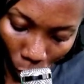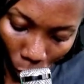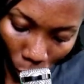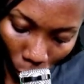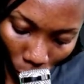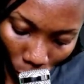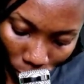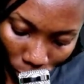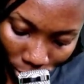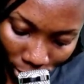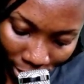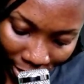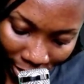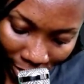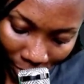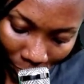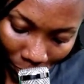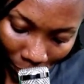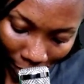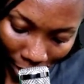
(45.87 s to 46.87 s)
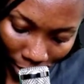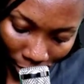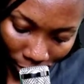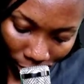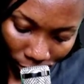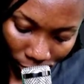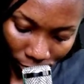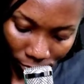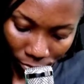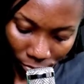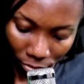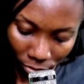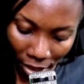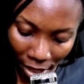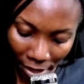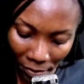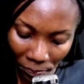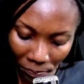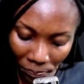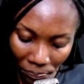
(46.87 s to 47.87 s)
or deeper,
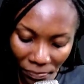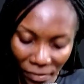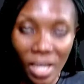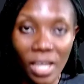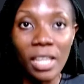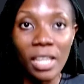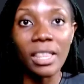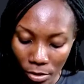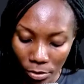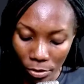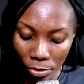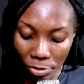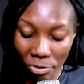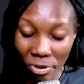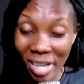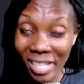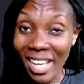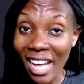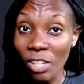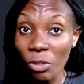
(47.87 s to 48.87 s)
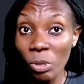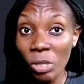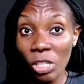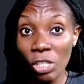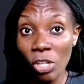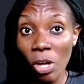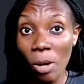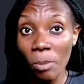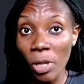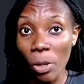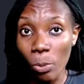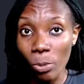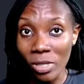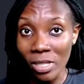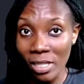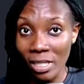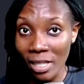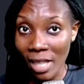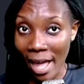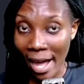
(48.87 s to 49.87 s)
okay. The rate at which this object will
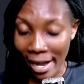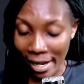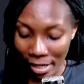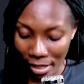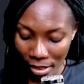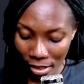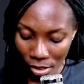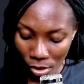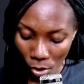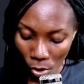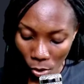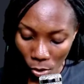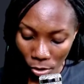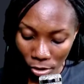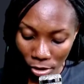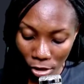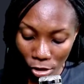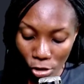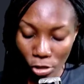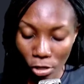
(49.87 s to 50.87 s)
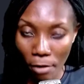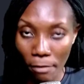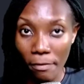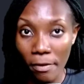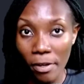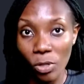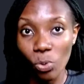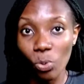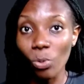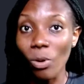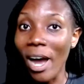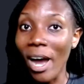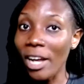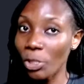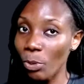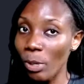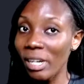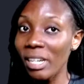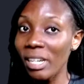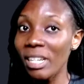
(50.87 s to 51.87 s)
slide on the surface will
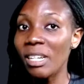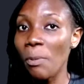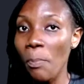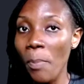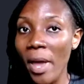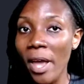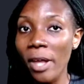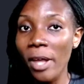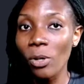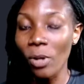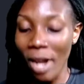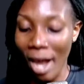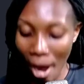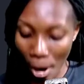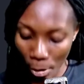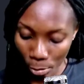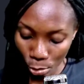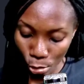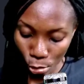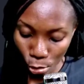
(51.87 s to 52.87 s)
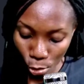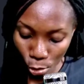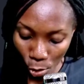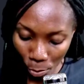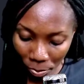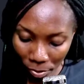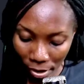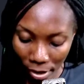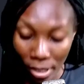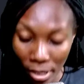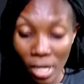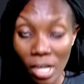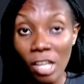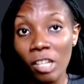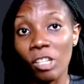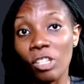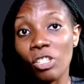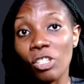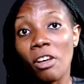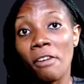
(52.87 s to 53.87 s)
actually depend on how slopy
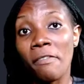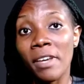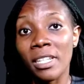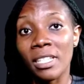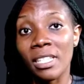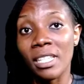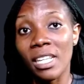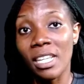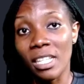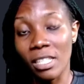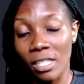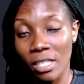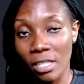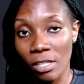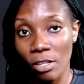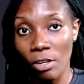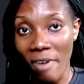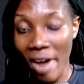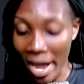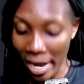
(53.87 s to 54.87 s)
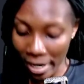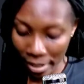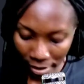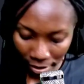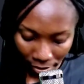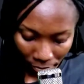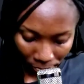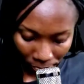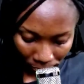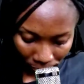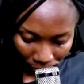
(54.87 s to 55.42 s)
the surface is, right?